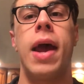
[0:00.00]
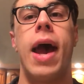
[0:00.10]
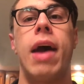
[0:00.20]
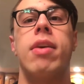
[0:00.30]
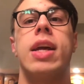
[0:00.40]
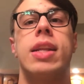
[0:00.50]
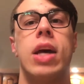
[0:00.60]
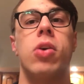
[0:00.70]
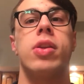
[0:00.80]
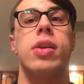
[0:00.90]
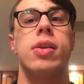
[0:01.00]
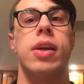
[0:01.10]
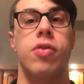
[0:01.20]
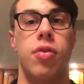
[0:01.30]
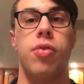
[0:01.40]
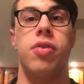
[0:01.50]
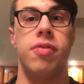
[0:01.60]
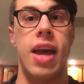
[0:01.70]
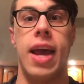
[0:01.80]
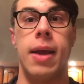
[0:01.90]
having a delt
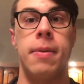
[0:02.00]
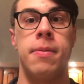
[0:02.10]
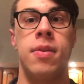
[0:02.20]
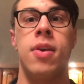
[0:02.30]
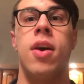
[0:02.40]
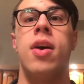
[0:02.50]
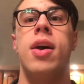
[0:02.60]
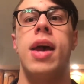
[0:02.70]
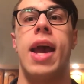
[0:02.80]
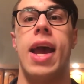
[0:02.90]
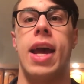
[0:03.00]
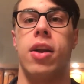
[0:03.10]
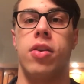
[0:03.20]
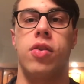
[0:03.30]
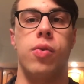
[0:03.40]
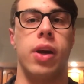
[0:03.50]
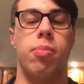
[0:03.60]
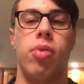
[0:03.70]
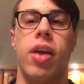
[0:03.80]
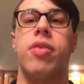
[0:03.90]
exclusive day. and doing
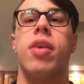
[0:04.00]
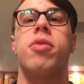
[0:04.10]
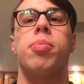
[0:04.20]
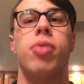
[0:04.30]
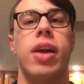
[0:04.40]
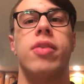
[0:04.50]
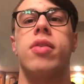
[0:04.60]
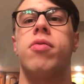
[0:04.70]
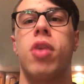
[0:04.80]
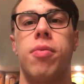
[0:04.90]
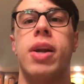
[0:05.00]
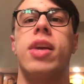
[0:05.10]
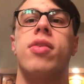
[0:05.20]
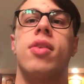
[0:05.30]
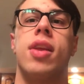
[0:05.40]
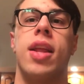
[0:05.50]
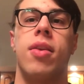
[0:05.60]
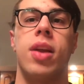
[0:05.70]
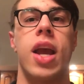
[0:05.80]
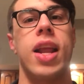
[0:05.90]
press after press and front raise, and
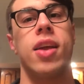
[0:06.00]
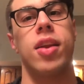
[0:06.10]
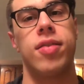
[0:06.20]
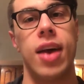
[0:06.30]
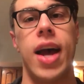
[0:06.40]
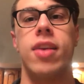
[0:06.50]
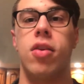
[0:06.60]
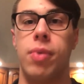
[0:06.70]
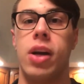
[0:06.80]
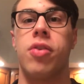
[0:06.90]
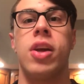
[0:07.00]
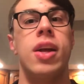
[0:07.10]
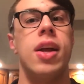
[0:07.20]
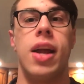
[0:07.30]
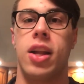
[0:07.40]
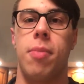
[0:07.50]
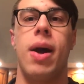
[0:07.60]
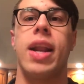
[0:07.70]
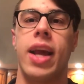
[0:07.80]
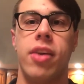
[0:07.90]
then getting into sides and rears, and
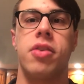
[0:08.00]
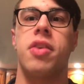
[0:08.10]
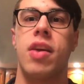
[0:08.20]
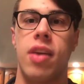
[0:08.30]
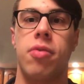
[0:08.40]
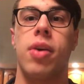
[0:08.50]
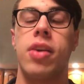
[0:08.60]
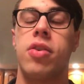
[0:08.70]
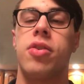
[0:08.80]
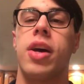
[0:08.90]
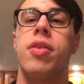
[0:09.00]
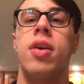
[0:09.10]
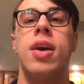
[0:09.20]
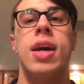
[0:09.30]
combining exercise after exercise,